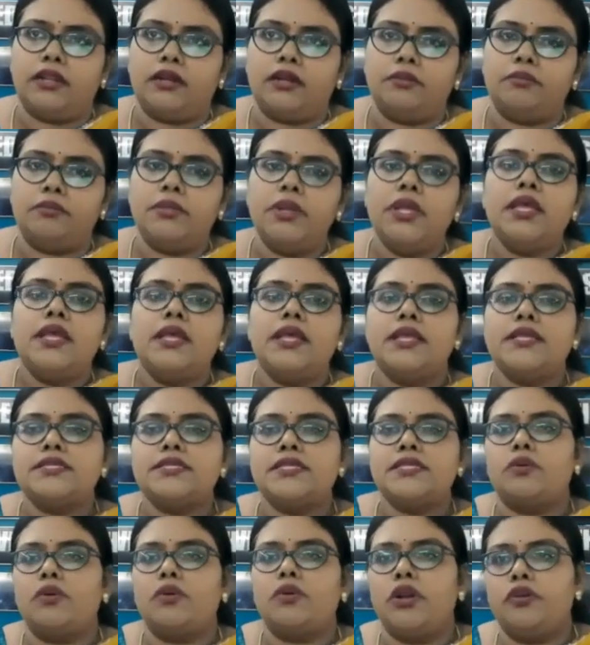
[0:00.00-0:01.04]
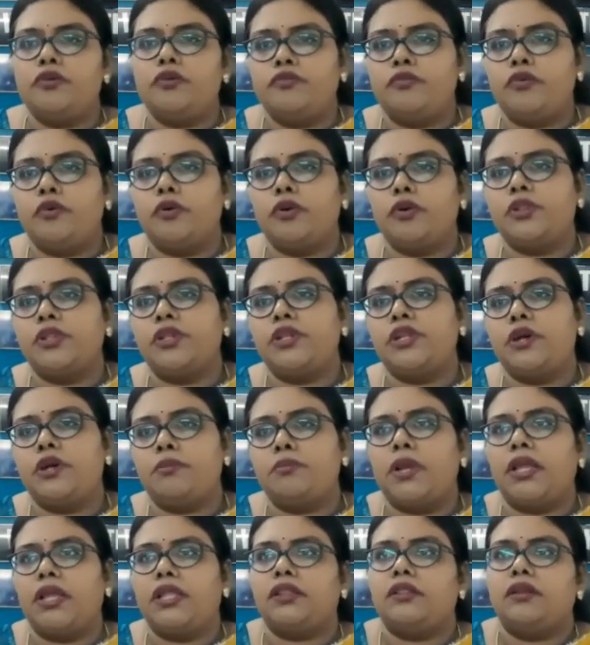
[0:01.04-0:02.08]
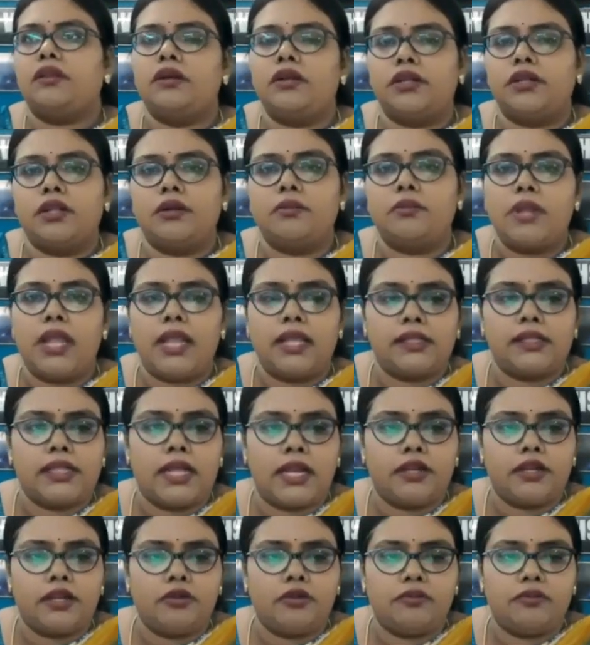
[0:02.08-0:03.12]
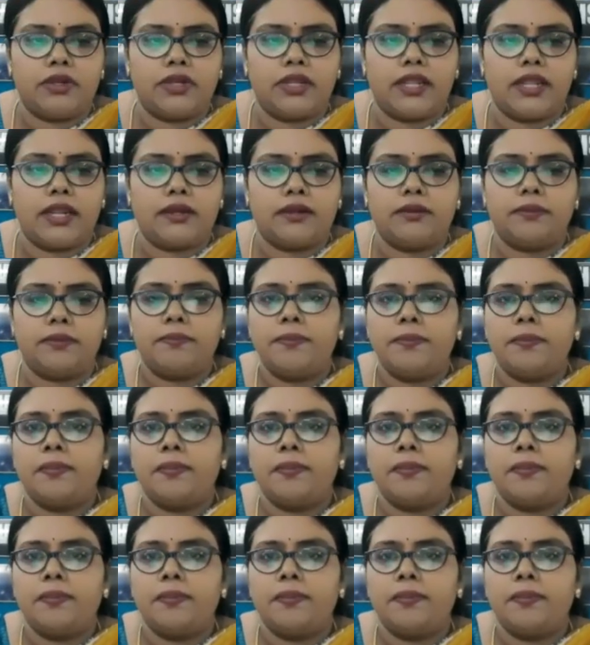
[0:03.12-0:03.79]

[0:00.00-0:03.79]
term is equal to fourth term by third term, like that you will get.